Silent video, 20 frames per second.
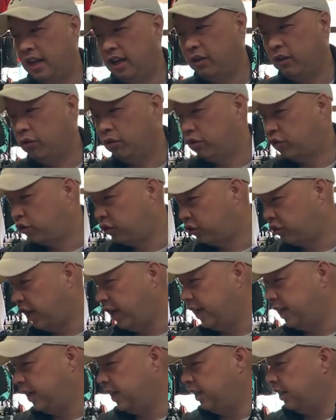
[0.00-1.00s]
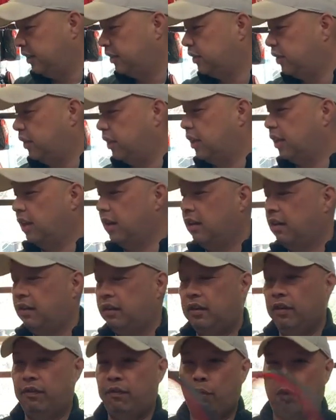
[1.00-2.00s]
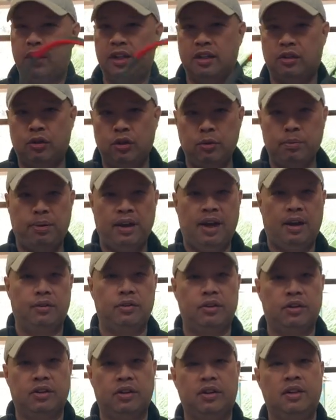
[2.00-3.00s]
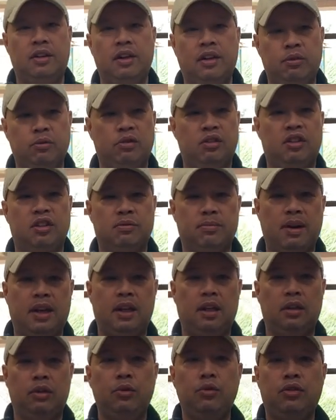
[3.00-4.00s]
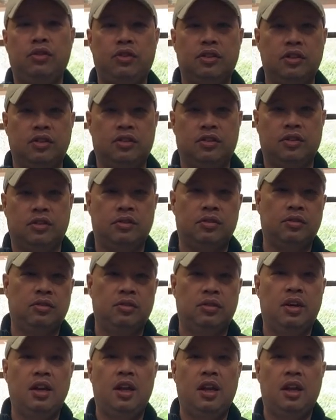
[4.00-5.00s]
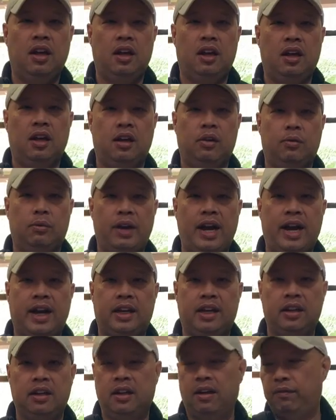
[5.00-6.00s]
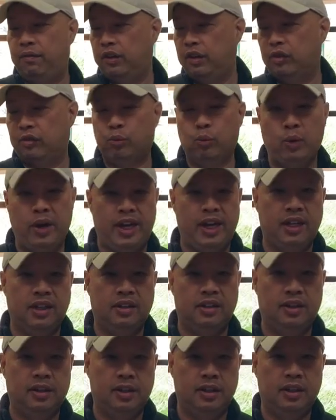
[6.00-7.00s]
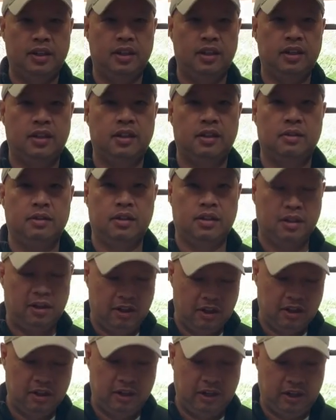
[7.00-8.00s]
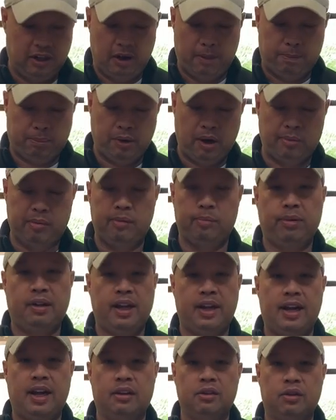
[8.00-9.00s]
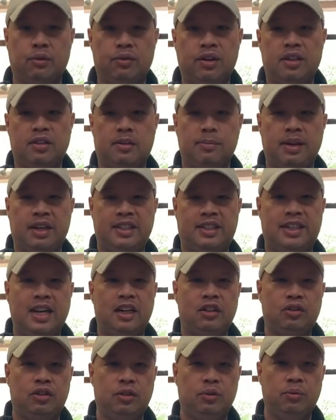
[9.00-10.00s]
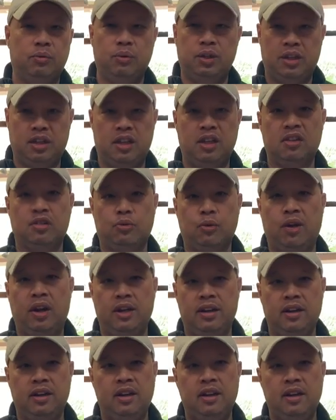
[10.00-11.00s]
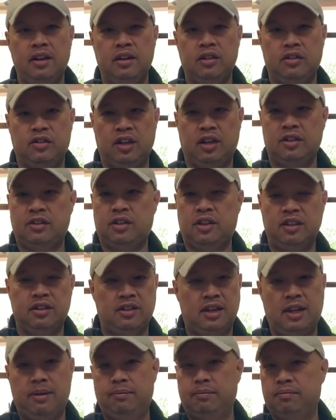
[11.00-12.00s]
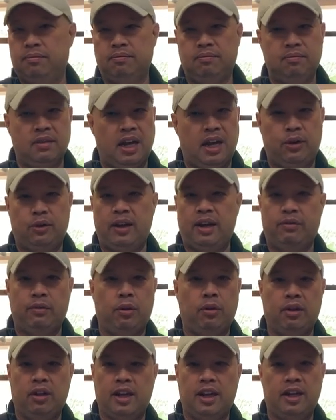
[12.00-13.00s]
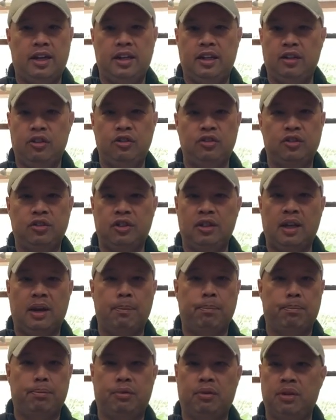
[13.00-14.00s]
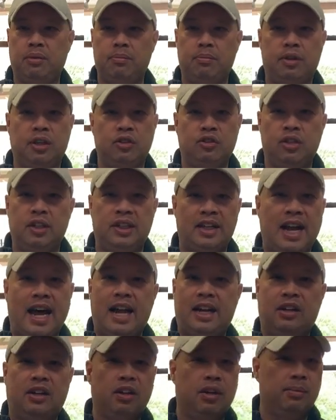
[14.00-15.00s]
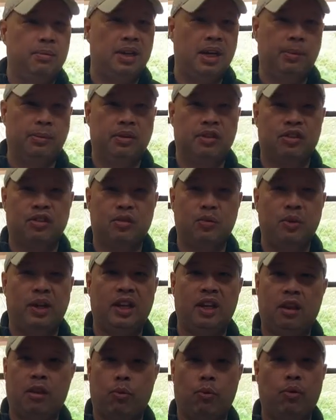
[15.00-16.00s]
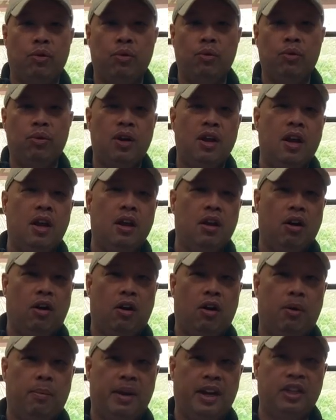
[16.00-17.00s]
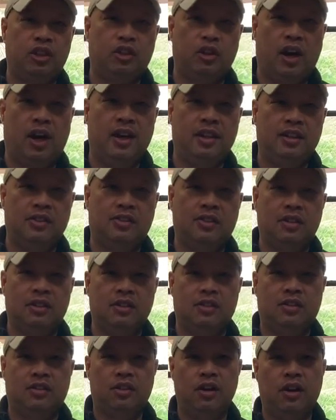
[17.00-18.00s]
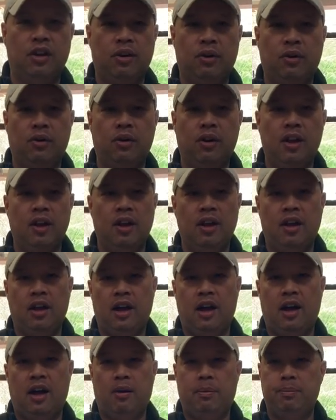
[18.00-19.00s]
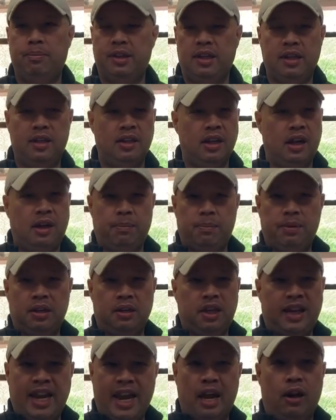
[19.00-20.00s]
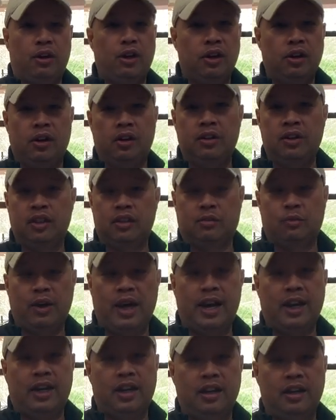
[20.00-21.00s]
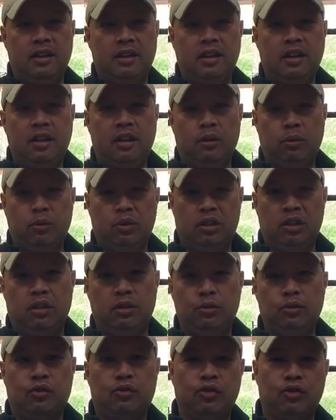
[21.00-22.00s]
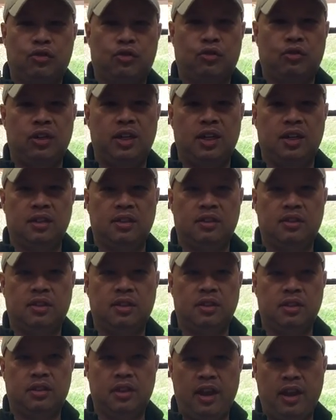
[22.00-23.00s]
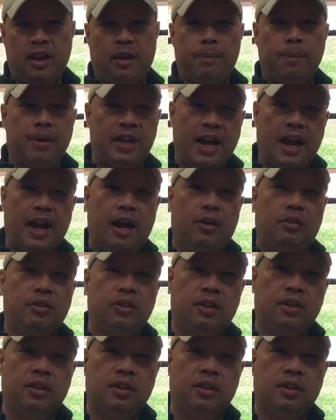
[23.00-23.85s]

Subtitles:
I'll go straight into the 42 pounder, which is my loosest racket of this weight. And I'll probably play out the rest of my session with this one just because I don't have a whole lot of energy. I'm pretty much not going to be able to swing through all my shots. So I'll be counting on this racket with the looser strings to help me out.